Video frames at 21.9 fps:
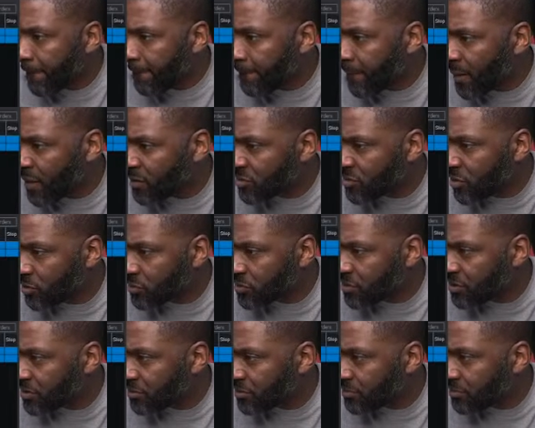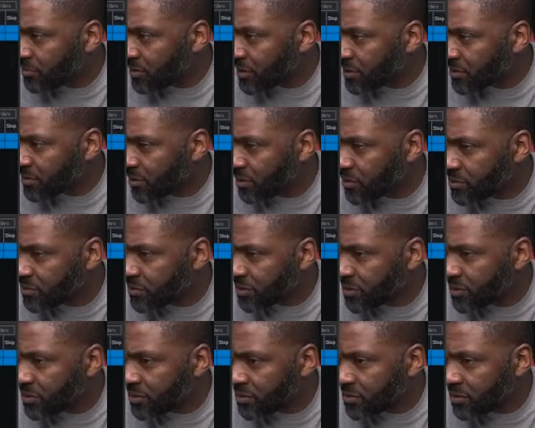Let's go to the
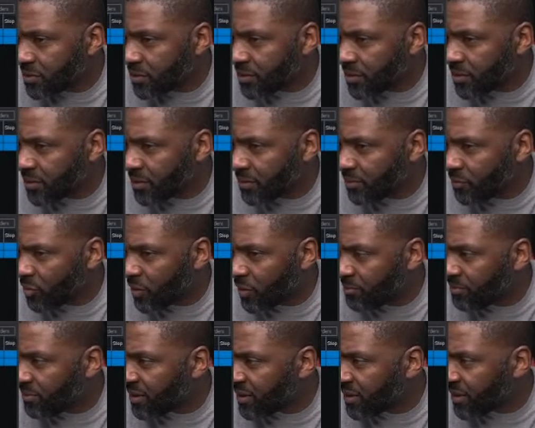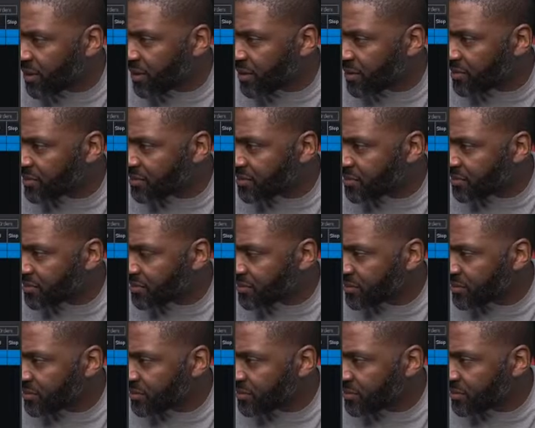1-minute candles.
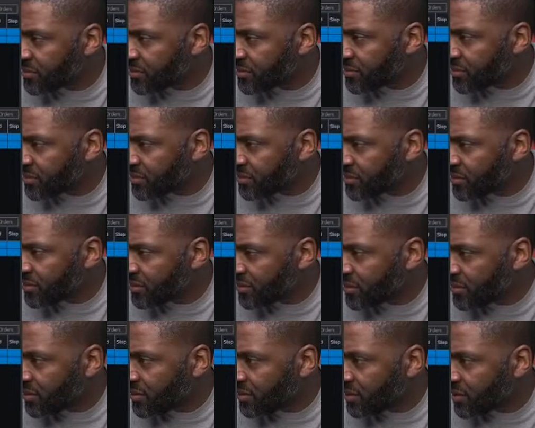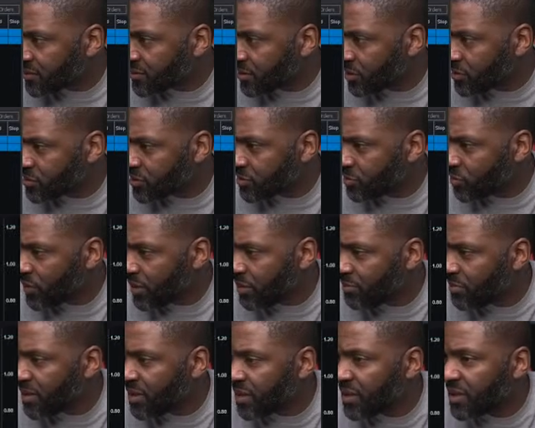Let's go to the
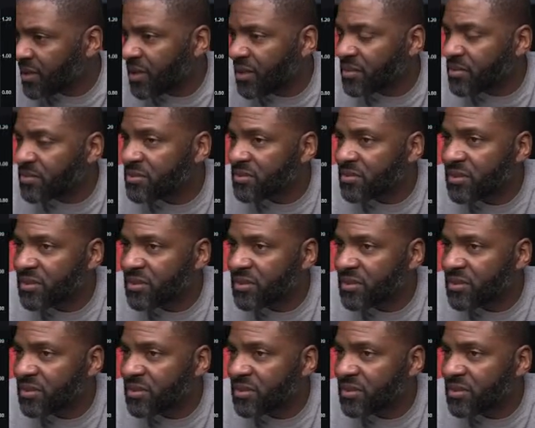1-minute candles.